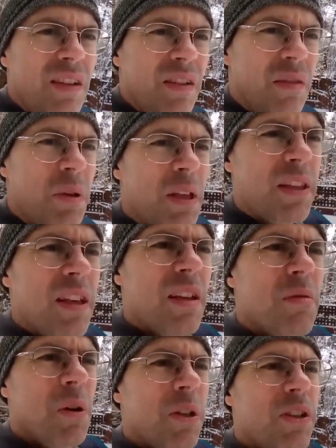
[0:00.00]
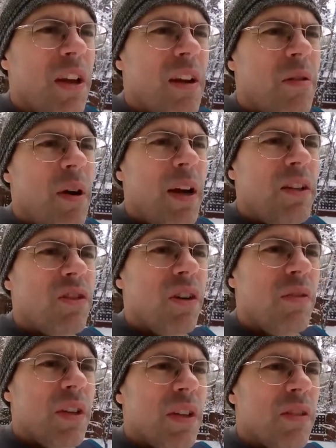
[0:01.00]
what they did was they arranged
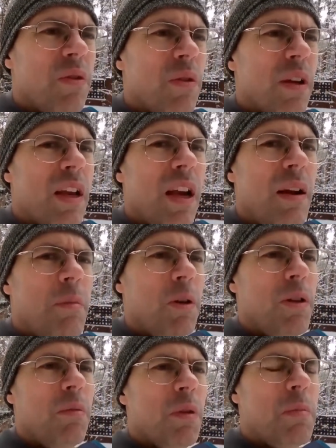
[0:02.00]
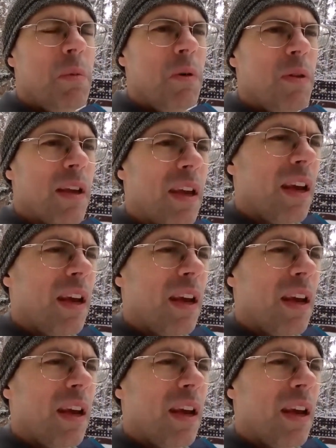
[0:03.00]
everything through the cable. They would pull the